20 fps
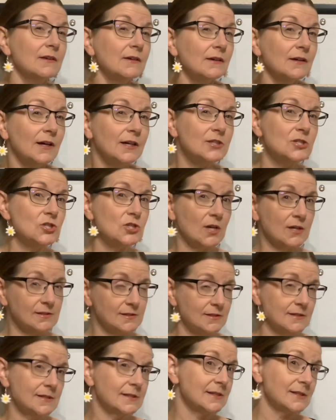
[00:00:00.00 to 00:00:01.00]

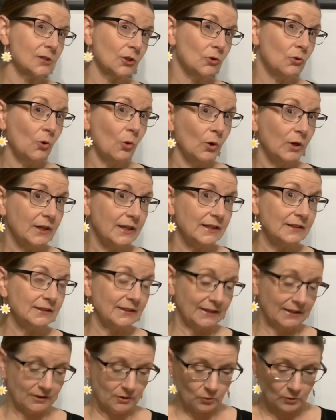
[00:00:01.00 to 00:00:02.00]
adjust this
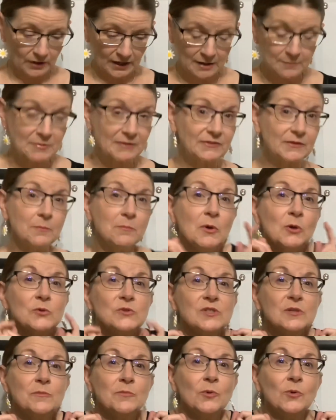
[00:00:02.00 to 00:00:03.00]
accordingly, okay? But the most
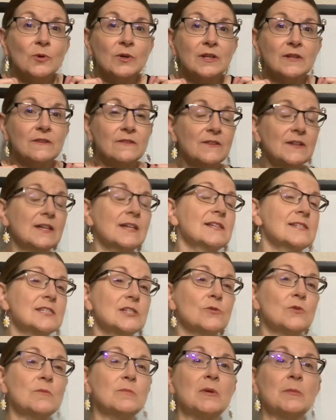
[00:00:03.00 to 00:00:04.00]
important thing is
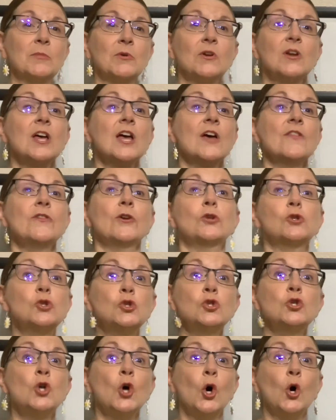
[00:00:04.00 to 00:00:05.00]
to remember there's
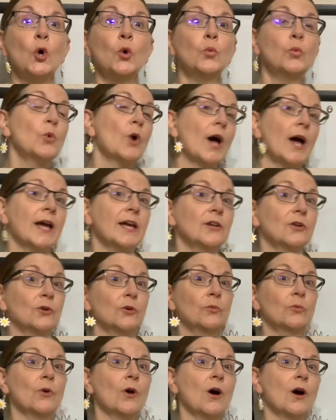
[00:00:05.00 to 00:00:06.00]
no right or
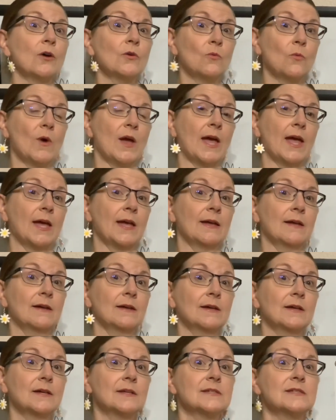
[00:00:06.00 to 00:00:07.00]
wrong way
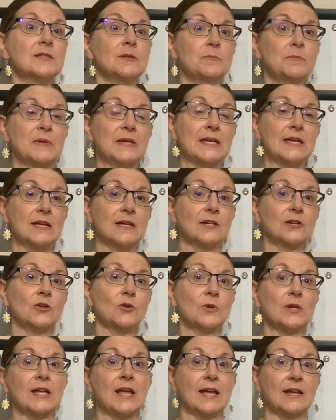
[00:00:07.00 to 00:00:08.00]
to be
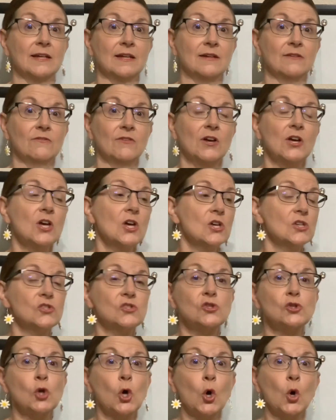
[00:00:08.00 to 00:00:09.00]
creative.
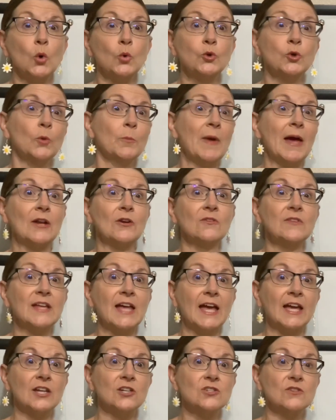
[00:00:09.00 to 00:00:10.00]
So no matter the
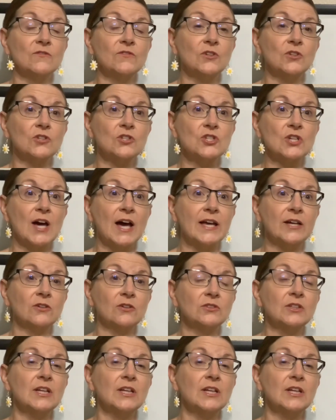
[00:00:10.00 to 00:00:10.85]
age of your child,